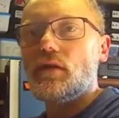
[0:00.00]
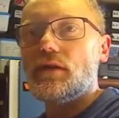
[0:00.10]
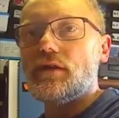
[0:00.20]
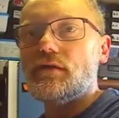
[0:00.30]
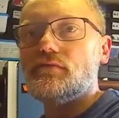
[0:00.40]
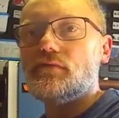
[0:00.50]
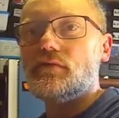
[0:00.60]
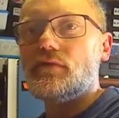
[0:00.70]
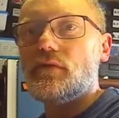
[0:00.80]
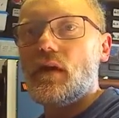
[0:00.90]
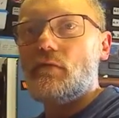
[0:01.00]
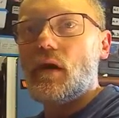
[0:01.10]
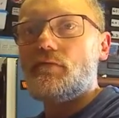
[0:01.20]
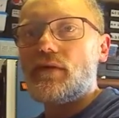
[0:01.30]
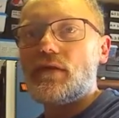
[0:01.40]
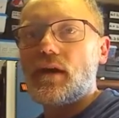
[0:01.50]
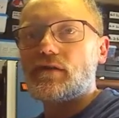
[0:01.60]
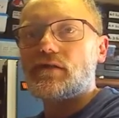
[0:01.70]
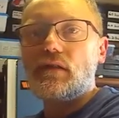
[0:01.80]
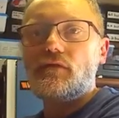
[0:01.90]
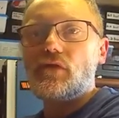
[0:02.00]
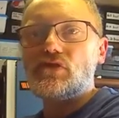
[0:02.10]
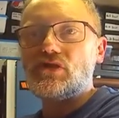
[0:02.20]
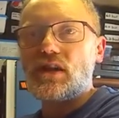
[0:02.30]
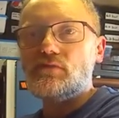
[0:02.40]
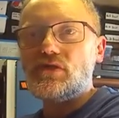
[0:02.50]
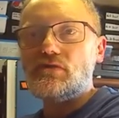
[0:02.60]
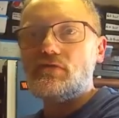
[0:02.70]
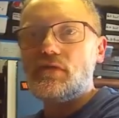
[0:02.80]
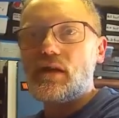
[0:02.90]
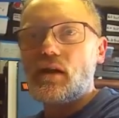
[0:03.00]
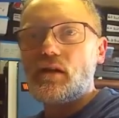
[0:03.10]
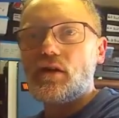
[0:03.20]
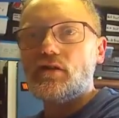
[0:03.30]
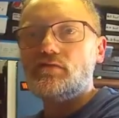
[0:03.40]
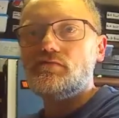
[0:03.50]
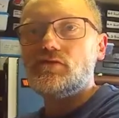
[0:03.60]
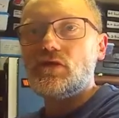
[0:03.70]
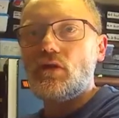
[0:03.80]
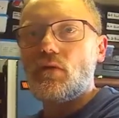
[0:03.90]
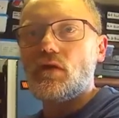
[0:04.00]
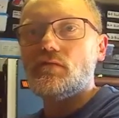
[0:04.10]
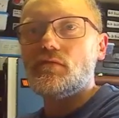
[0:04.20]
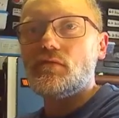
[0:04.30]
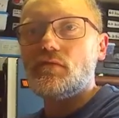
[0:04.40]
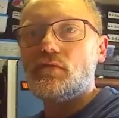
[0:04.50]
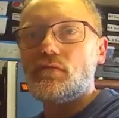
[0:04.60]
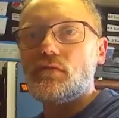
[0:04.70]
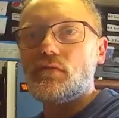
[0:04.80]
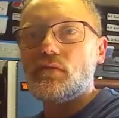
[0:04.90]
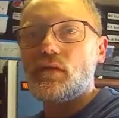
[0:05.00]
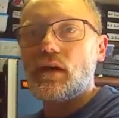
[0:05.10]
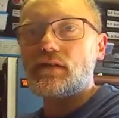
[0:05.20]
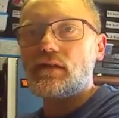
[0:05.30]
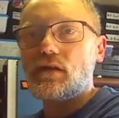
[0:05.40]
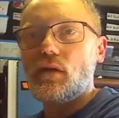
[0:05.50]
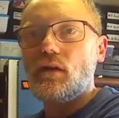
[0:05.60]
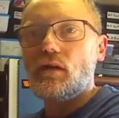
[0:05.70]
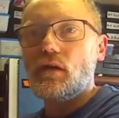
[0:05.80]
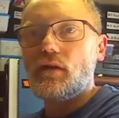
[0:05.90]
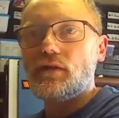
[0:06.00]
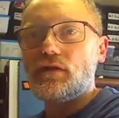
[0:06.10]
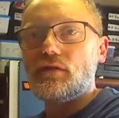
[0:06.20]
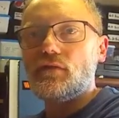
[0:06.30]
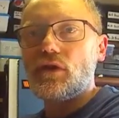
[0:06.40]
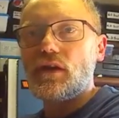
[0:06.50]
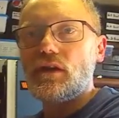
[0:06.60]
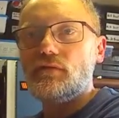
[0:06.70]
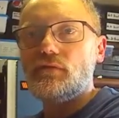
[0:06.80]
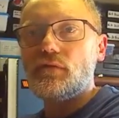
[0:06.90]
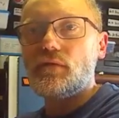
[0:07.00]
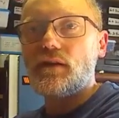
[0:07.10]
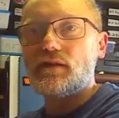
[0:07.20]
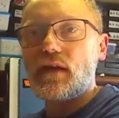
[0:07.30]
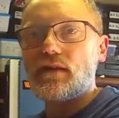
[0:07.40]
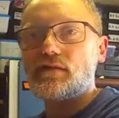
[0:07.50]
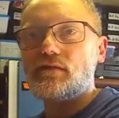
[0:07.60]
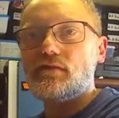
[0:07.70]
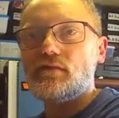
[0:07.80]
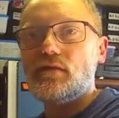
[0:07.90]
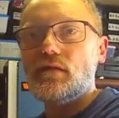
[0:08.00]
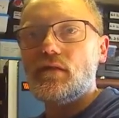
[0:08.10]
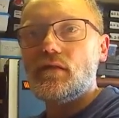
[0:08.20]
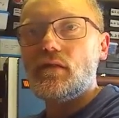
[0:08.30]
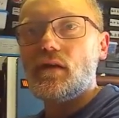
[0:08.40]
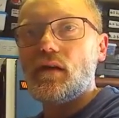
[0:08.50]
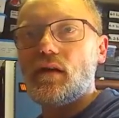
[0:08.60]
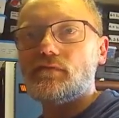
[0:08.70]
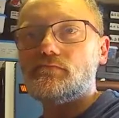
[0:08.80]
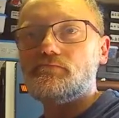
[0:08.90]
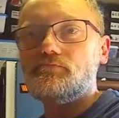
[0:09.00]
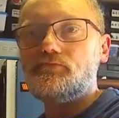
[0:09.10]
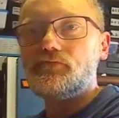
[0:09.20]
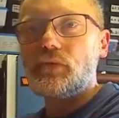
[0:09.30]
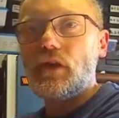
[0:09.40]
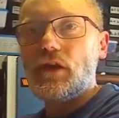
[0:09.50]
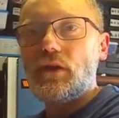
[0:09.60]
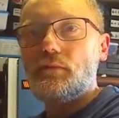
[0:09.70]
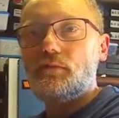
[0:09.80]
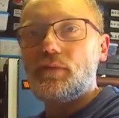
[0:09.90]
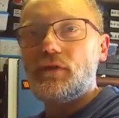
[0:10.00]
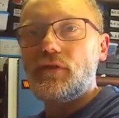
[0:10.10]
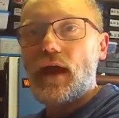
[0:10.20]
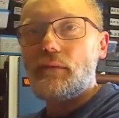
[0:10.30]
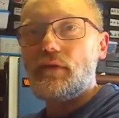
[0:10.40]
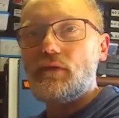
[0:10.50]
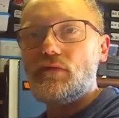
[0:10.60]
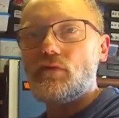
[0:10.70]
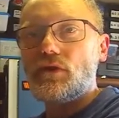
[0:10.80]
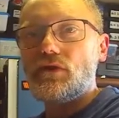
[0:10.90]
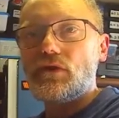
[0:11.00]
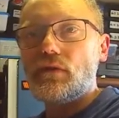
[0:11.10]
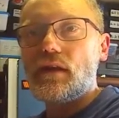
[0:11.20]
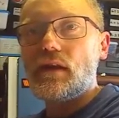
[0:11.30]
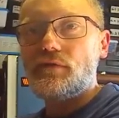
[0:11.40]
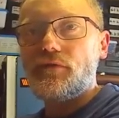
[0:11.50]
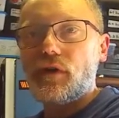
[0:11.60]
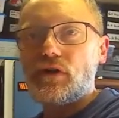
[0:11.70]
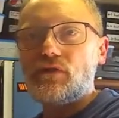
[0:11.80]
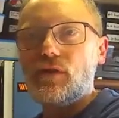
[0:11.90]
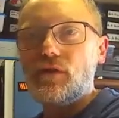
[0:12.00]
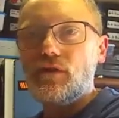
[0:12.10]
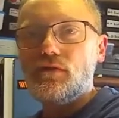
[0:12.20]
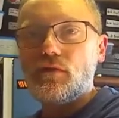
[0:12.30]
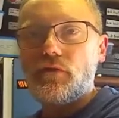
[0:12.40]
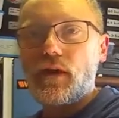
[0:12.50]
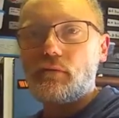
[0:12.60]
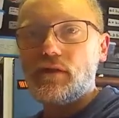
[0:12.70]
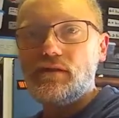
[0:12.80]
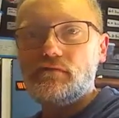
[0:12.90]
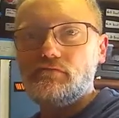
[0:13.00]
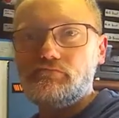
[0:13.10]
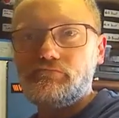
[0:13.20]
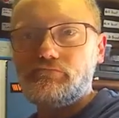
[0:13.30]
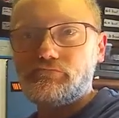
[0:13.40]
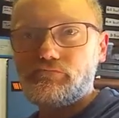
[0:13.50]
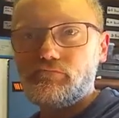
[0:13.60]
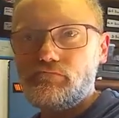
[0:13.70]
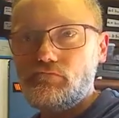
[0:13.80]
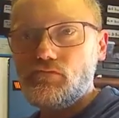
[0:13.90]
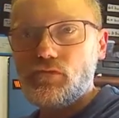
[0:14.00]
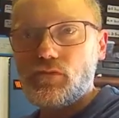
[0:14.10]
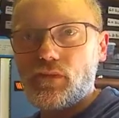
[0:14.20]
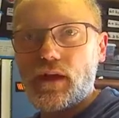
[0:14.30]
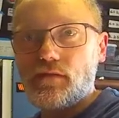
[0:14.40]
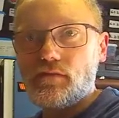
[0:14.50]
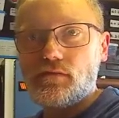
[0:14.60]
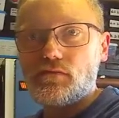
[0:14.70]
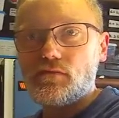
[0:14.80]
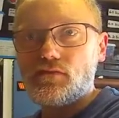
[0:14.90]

it might be that actually in the future, James, you kind of go, do you know what? I actually quite like the idea of working at a desk. But if you're happy with what you're doing and it provides for you, your family, then